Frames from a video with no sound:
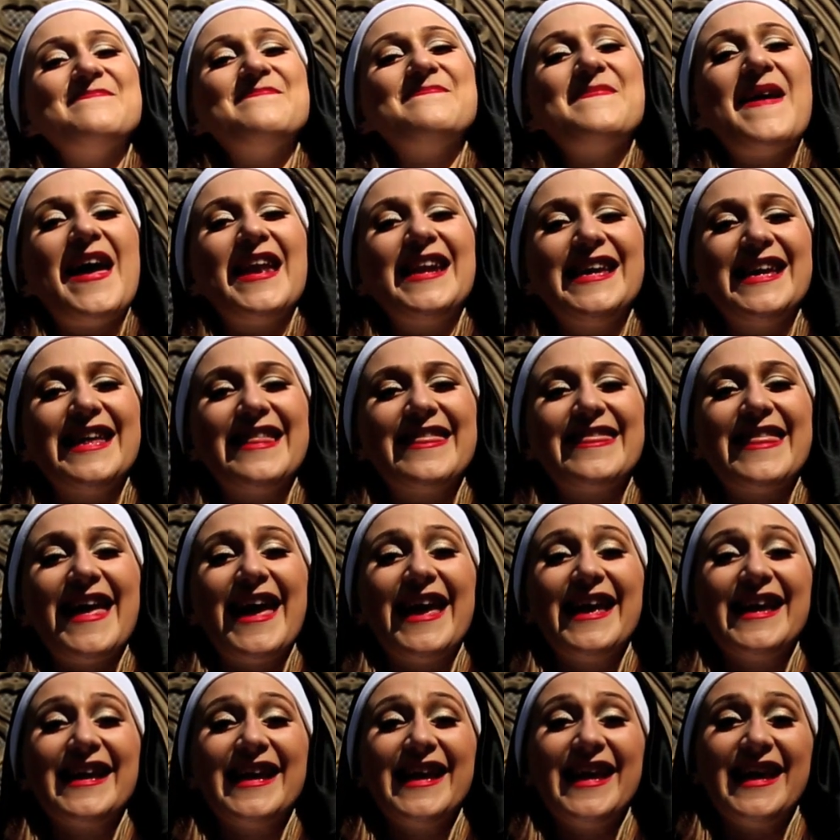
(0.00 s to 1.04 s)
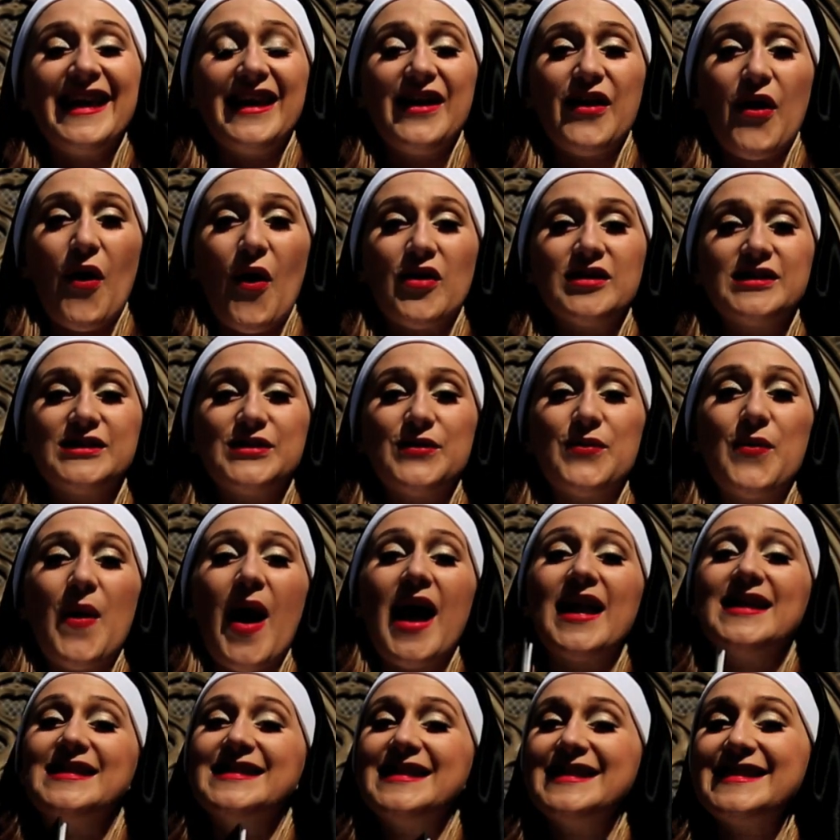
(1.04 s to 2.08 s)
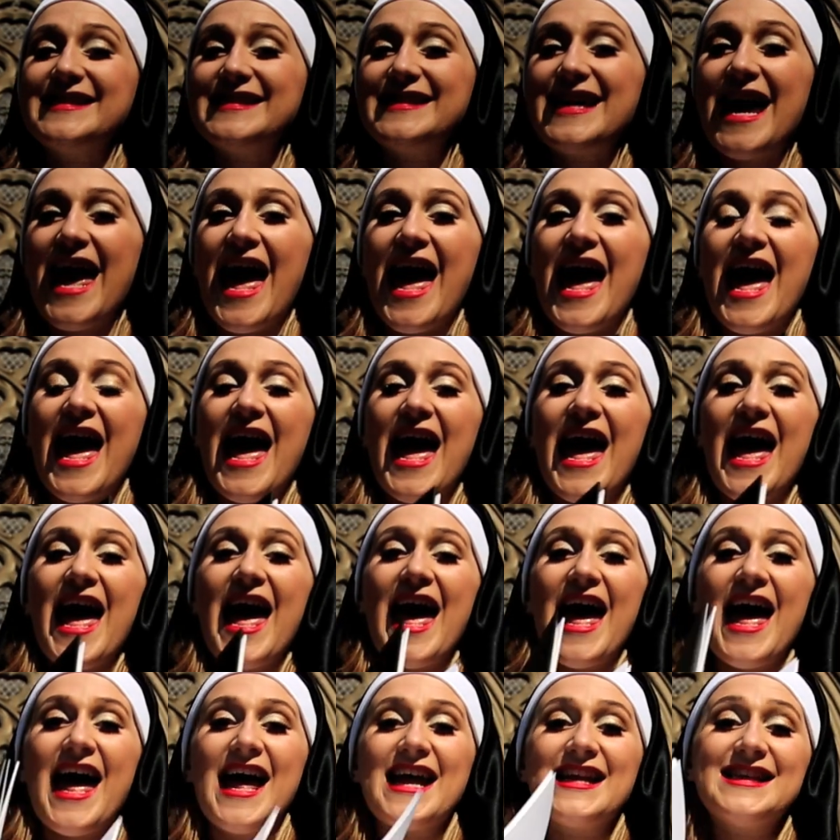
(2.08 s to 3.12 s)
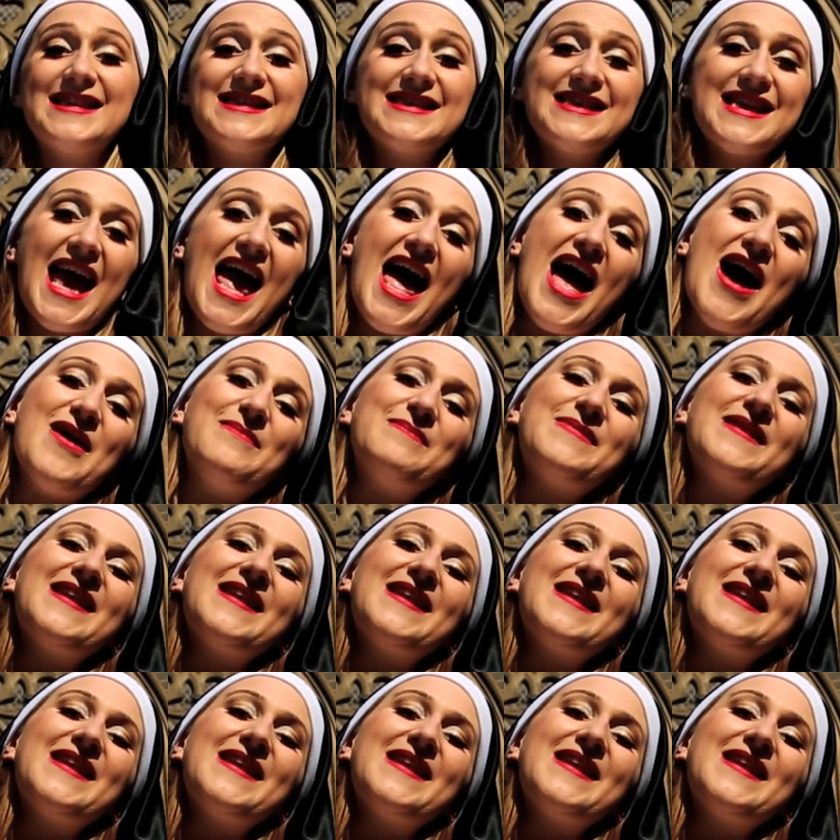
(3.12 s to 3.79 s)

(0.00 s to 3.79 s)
Many a thing he ought to understand.